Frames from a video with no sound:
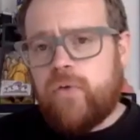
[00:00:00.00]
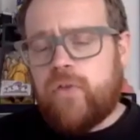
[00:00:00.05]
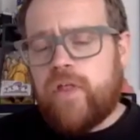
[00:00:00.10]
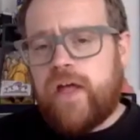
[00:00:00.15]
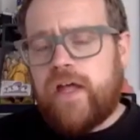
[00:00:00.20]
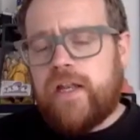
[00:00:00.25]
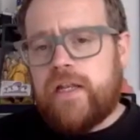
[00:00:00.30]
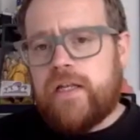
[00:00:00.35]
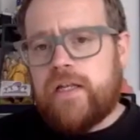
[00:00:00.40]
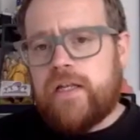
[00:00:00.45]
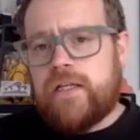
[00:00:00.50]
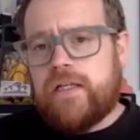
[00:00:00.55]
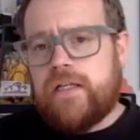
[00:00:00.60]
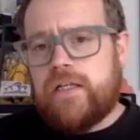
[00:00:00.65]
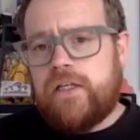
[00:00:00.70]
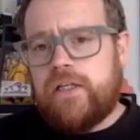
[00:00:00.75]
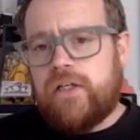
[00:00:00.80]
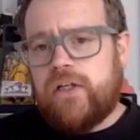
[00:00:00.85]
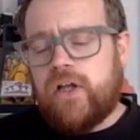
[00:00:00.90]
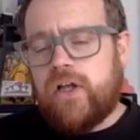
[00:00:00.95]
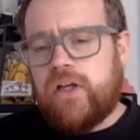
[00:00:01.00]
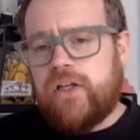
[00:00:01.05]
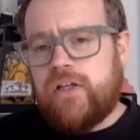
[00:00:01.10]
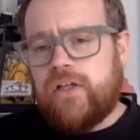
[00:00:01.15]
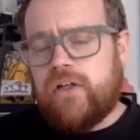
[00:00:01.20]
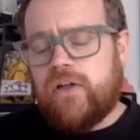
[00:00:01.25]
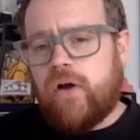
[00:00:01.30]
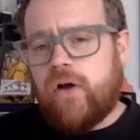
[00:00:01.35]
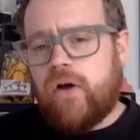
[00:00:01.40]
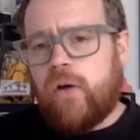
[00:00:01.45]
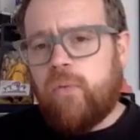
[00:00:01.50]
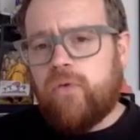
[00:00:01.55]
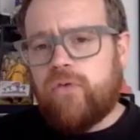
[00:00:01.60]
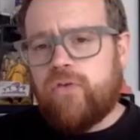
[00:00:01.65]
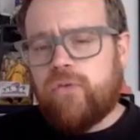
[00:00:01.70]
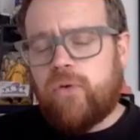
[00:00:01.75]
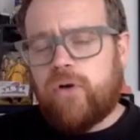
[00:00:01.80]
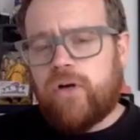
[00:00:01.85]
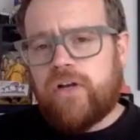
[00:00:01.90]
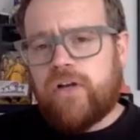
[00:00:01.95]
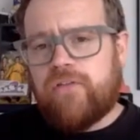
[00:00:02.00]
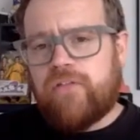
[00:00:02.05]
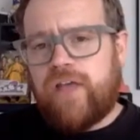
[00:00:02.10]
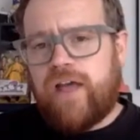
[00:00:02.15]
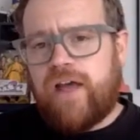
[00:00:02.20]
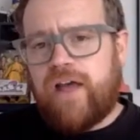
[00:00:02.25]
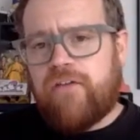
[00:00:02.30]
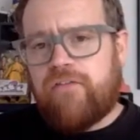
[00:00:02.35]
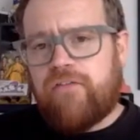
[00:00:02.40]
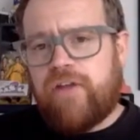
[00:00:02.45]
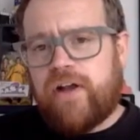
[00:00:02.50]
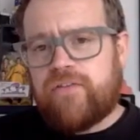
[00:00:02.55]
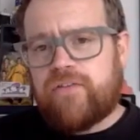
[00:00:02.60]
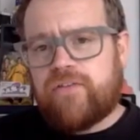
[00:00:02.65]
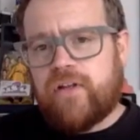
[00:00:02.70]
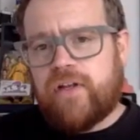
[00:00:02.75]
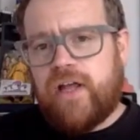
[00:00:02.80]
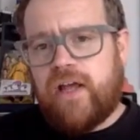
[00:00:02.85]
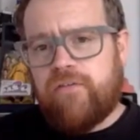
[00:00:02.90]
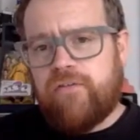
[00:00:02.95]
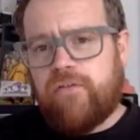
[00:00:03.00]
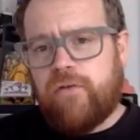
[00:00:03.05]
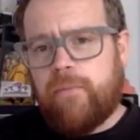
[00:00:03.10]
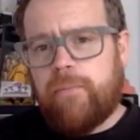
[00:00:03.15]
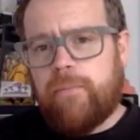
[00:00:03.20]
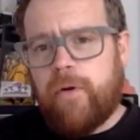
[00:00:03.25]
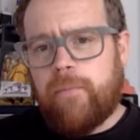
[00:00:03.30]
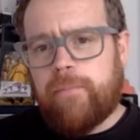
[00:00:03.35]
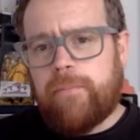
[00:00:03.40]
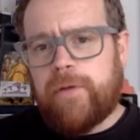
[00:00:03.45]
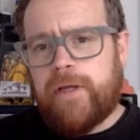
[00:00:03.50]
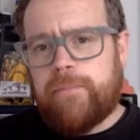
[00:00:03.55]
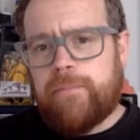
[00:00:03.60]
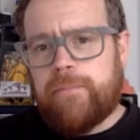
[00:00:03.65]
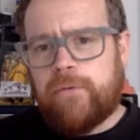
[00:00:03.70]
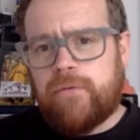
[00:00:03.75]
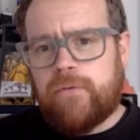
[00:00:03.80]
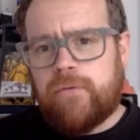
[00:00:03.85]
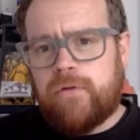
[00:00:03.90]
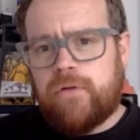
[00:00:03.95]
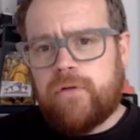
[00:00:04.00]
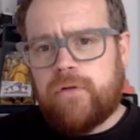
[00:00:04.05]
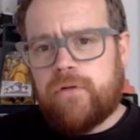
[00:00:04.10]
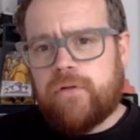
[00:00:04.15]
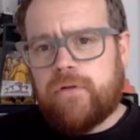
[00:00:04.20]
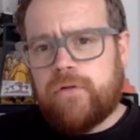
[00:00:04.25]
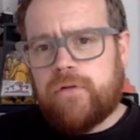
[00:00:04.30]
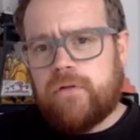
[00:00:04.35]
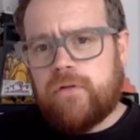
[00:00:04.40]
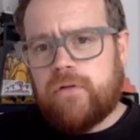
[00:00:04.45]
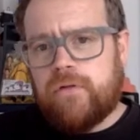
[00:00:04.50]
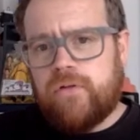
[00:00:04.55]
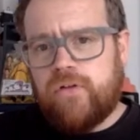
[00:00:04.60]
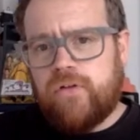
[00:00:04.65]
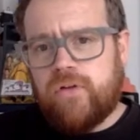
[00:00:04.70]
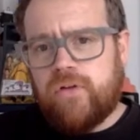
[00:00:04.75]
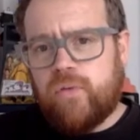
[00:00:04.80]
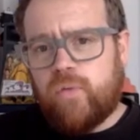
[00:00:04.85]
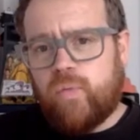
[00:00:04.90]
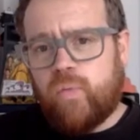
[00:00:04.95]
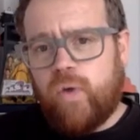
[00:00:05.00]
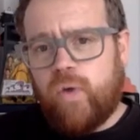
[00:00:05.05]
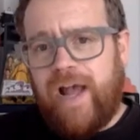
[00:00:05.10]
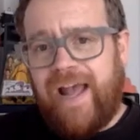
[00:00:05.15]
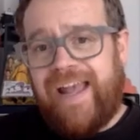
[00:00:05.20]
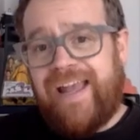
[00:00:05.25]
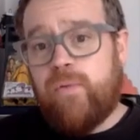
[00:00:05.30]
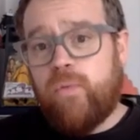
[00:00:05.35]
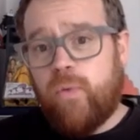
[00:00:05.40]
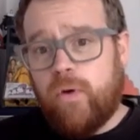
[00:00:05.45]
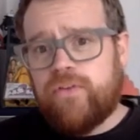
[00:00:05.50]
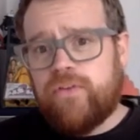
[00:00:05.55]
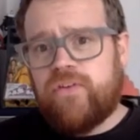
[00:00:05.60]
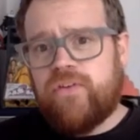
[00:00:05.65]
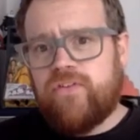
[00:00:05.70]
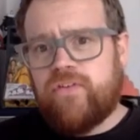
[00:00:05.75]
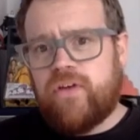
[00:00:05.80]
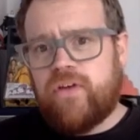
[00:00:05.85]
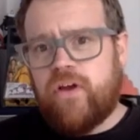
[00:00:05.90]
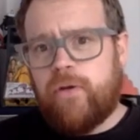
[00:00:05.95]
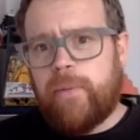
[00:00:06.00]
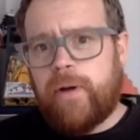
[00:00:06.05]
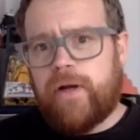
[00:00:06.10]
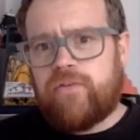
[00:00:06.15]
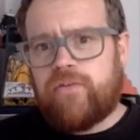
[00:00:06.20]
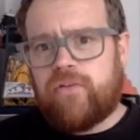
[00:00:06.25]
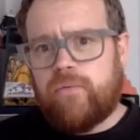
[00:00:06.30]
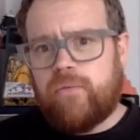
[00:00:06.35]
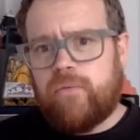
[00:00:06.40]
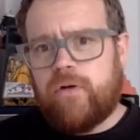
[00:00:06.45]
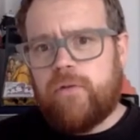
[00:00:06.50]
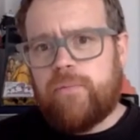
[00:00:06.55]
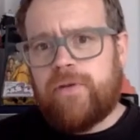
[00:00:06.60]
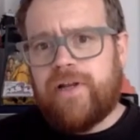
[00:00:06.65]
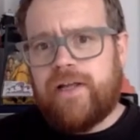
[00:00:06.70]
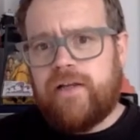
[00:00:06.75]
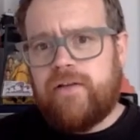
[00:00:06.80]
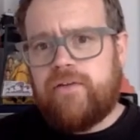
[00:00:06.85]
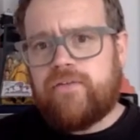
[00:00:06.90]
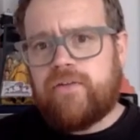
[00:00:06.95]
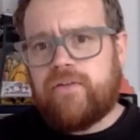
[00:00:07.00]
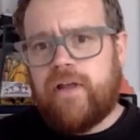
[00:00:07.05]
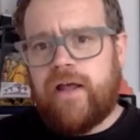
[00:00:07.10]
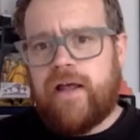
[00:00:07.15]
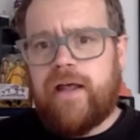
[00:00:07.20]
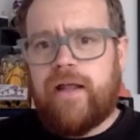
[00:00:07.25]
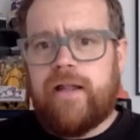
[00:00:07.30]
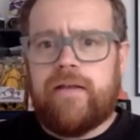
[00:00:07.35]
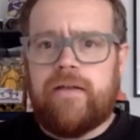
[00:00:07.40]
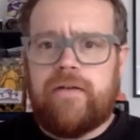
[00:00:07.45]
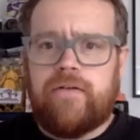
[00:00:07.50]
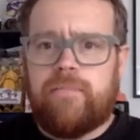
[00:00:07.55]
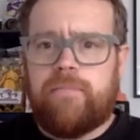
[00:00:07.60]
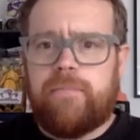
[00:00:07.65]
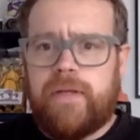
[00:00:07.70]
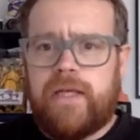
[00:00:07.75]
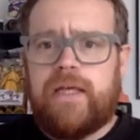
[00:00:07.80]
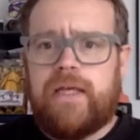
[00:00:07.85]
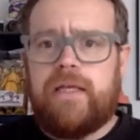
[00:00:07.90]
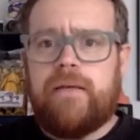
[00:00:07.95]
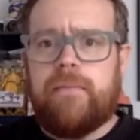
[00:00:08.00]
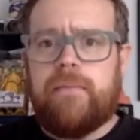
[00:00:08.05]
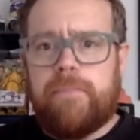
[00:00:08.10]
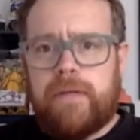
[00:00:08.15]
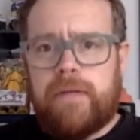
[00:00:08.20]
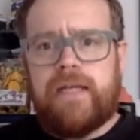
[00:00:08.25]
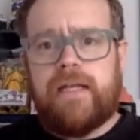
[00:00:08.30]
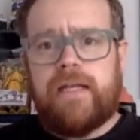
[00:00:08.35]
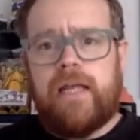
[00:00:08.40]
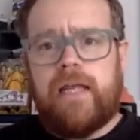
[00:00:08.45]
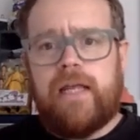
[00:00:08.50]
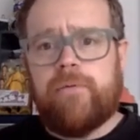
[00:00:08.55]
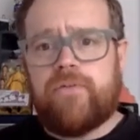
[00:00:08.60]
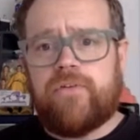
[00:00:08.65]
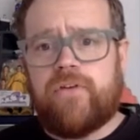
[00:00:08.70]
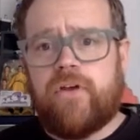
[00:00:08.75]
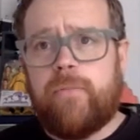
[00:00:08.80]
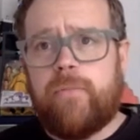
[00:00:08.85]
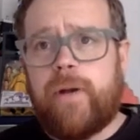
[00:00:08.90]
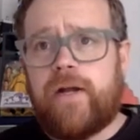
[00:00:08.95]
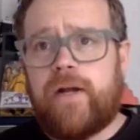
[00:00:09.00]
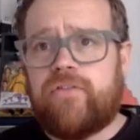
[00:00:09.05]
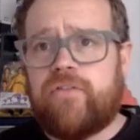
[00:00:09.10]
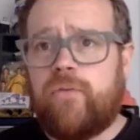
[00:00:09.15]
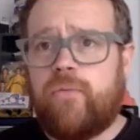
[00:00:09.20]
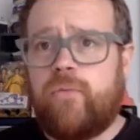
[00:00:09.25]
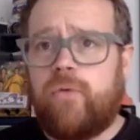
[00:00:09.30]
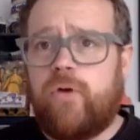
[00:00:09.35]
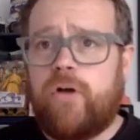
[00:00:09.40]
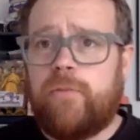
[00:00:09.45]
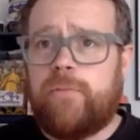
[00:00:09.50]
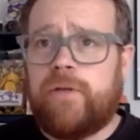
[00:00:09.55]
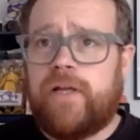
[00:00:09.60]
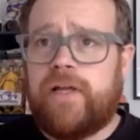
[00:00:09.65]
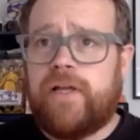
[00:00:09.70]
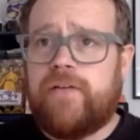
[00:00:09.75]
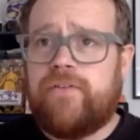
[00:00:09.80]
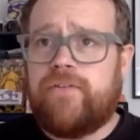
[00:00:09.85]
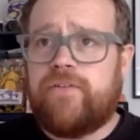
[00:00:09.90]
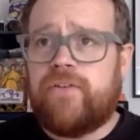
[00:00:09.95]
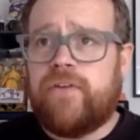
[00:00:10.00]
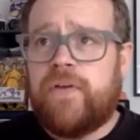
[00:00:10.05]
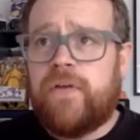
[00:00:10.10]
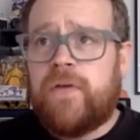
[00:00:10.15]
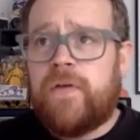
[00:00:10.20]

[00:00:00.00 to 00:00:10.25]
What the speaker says: Then I wonder what kind of that effect's going to have on people, A, wanting to go back to the workplace, and B, being able to go back to the workplace.